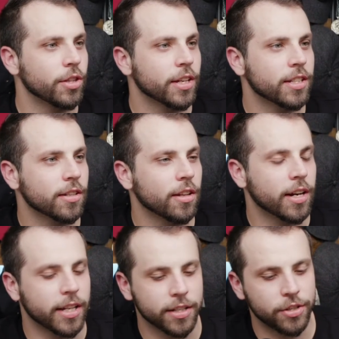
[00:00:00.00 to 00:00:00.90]
you think it's a
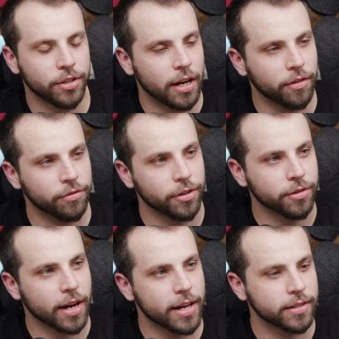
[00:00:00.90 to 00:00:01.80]
lot easier now for
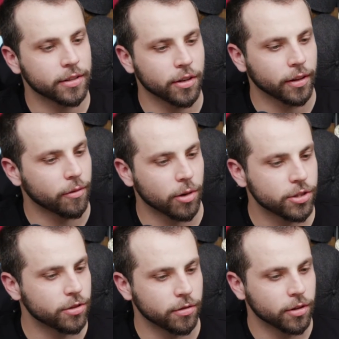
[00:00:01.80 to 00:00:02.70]
you guys? Like
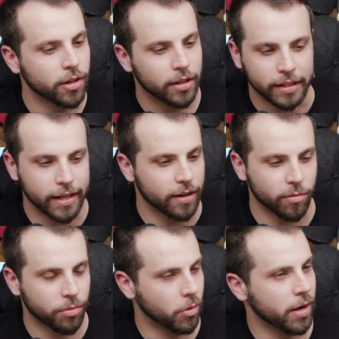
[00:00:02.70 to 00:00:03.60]
once you did it
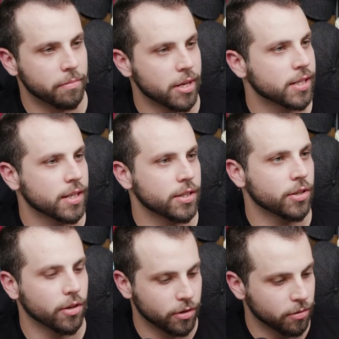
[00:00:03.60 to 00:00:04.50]
with one business,
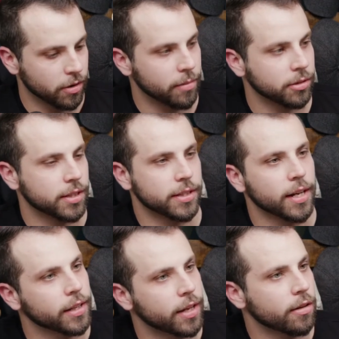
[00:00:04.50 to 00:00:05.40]
you were able to
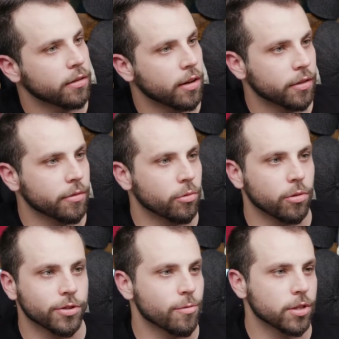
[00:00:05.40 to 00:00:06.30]
delegate a lot of the
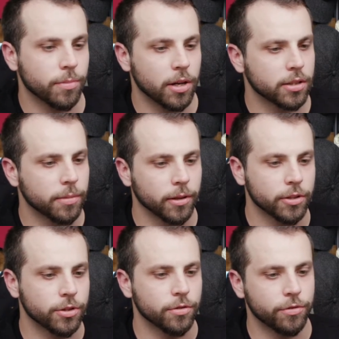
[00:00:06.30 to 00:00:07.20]
roles and
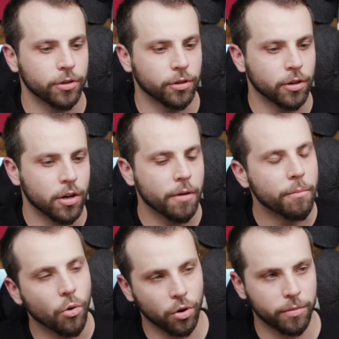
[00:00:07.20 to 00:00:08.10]
responsibilities. Do you feel
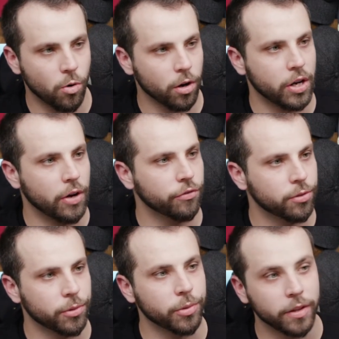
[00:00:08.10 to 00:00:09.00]
more and more
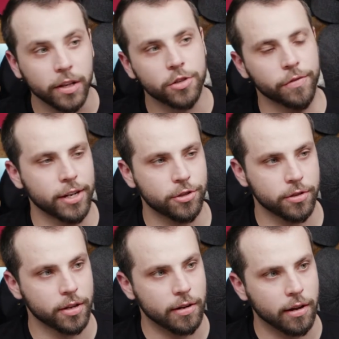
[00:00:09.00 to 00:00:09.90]
comfortable with each venture
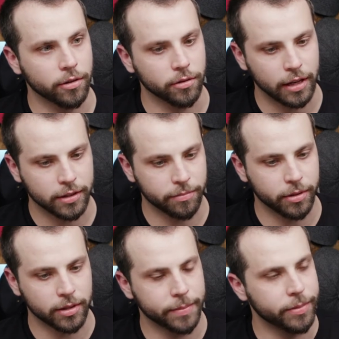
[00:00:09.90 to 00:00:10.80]
that now you guys have
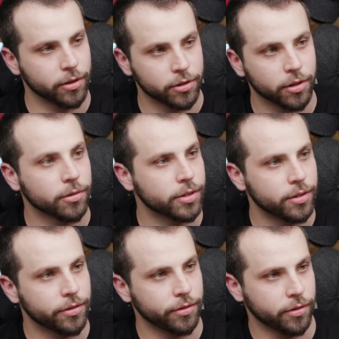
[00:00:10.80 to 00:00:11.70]
been dipping your toes
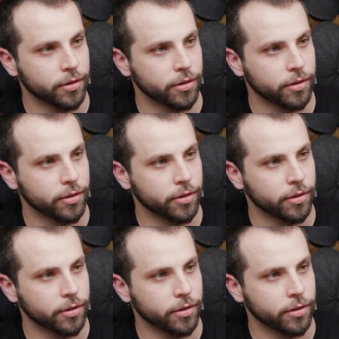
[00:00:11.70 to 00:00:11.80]
into?